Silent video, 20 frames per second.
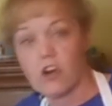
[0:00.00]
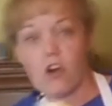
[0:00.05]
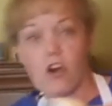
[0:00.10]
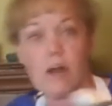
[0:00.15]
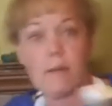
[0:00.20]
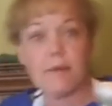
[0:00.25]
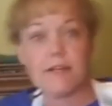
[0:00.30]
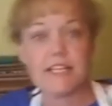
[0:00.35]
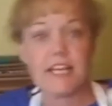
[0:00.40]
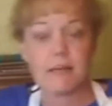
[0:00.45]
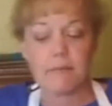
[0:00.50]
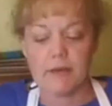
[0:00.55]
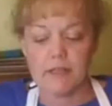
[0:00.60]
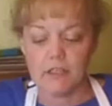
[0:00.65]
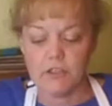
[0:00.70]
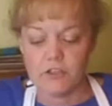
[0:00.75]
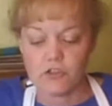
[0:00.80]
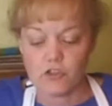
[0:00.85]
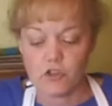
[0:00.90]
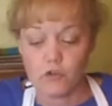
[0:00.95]
I'm going to take my little
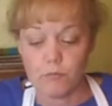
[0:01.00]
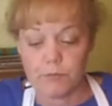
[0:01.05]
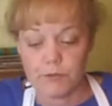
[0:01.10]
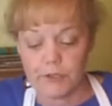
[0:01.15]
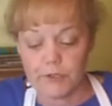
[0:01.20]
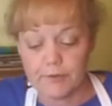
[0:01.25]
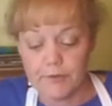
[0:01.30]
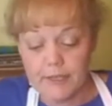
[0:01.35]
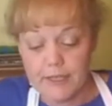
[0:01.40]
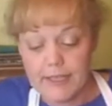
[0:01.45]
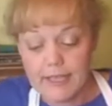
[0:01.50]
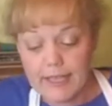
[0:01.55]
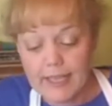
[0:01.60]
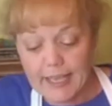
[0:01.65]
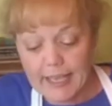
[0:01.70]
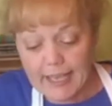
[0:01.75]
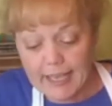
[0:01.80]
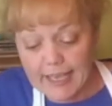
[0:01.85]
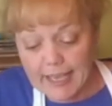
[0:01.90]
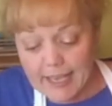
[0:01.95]
scooper
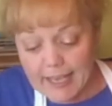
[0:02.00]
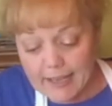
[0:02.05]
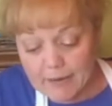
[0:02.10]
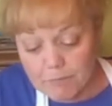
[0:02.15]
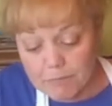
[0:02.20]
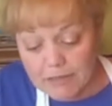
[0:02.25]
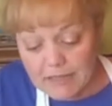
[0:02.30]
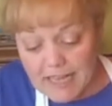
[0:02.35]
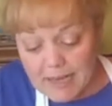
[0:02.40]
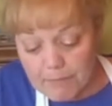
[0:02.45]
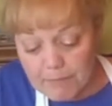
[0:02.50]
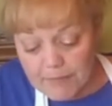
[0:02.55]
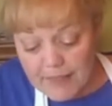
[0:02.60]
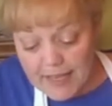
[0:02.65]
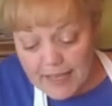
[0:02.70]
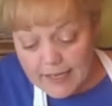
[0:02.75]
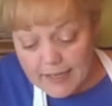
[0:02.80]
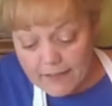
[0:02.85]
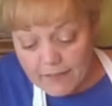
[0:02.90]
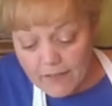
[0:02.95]
and plop that
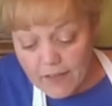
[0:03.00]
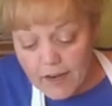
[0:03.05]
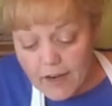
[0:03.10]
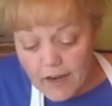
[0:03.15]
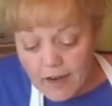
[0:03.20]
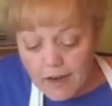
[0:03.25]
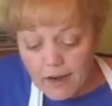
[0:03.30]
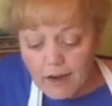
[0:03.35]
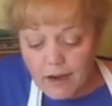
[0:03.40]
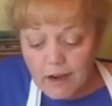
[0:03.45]
in there.